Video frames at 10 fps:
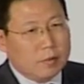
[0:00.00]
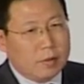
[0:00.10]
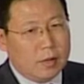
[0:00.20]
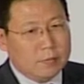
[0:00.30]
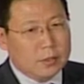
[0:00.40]

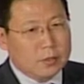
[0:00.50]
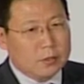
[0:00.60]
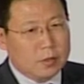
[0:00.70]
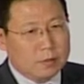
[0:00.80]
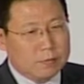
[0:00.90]
After the
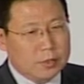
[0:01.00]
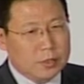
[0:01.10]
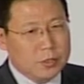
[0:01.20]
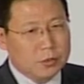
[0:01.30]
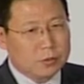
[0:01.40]

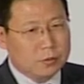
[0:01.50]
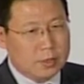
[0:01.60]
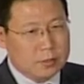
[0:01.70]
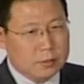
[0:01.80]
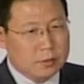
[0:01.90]
financial
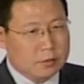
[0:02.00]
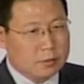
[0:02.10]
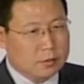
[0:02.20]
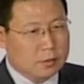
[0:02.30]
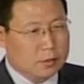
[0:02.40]

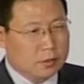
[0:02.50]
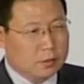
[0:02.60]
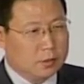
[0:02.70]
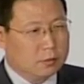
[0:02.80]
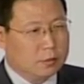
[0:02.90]
crisis, and
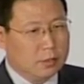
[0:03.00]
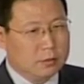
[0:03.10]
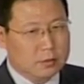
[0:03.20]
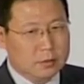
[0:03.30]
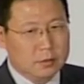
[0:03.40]
also
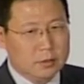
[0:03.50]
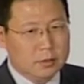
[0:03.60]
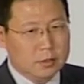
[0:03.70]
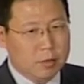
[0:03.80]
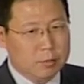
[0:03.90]
then the
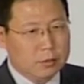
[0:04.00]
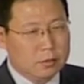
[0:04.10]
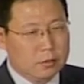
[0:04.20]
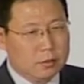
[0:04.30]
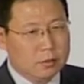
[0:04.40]

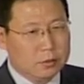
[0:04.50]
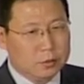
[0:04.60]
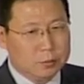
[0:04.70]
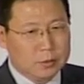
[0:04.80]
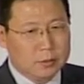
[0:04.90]
coming
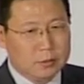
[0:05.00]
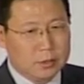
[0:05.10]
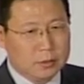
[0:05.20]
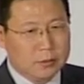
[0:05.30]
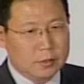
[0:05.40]
European
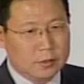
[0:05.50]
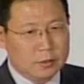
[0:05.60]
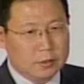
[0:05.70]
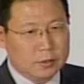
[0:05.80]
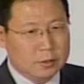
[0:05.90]
debt
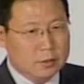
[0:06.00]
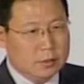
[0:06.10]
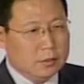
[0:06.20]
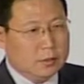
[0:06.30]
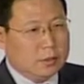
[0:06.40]
crisis,
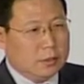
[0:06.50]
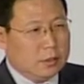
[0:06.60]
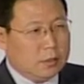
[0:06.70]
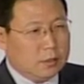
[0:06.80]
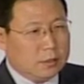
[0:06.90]

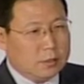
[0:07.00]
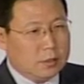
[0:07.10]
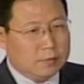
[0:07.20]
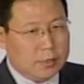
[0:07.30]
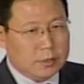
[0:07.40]
it is
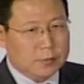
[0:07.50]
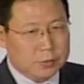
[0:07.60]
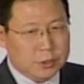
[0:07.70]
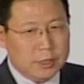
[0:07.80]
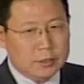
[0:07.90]
a fact
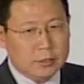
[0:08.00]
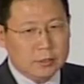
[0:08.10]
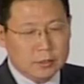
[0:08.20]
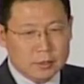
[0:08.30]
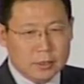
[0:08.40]
for
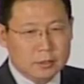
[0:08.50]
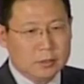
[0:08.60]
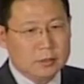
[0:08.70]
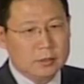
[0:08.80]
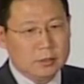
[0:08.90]
China that
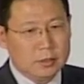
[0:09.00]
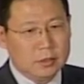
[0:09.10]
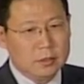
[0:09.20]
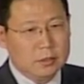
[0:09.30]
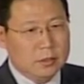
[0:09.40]

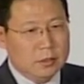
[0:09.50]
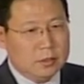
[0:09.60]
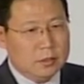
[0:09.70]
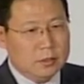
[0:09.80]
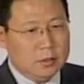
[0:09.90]
the
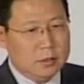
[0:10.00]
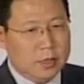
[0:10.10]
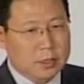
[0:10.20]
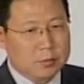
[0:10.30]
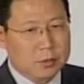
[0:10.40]

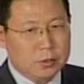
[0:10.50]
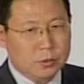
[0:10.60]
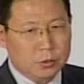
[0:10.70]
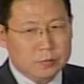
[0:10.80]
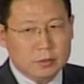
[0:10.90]

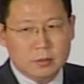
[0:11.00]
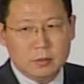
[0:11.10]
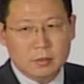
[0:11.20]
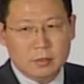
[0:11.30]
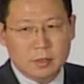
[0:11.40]
export-driven
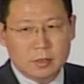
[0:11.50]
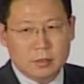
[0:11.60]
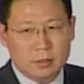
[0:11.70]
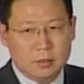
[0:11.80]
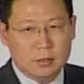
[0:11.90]

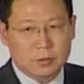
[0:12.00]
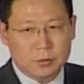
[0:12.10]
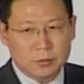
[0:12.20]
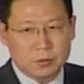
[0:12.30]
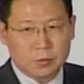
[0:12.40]

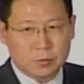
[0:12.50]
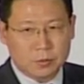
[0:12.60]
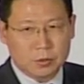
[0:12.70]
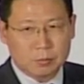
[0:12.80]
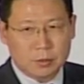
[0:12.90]

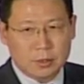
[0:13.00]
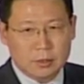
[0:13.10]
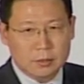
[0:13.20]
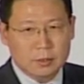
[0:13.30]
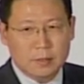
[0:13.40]
growth
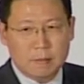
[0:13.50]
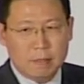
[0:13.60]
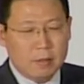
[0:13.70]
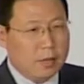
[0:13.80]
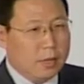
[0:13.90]
model
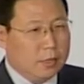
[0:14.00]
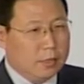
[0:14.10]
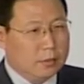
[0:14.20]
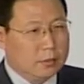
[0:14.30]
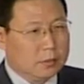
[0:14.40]

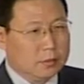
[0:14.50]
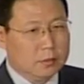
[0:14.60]
is